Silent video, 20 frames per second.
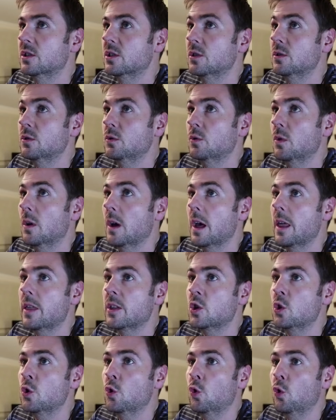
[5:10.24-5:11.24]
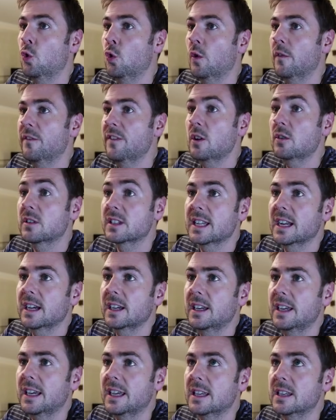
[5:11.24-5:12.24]
do your focus
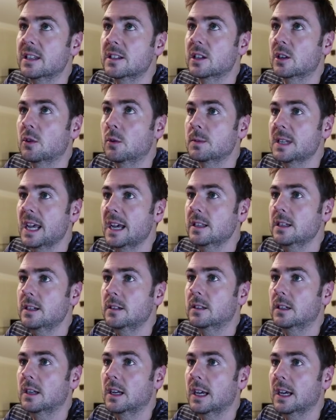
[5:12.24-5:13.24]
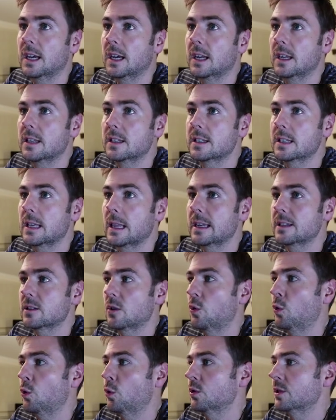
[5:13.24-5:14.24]
stacking is to go up to Edit and
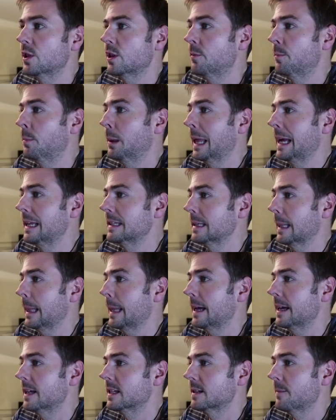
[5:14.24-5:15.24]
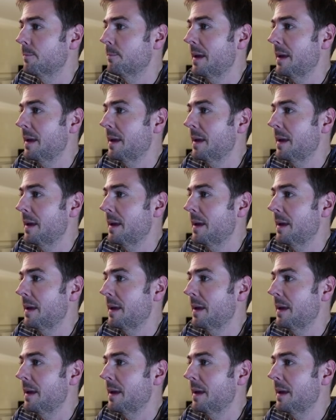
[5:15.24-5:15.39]
select Auto Blend Layers.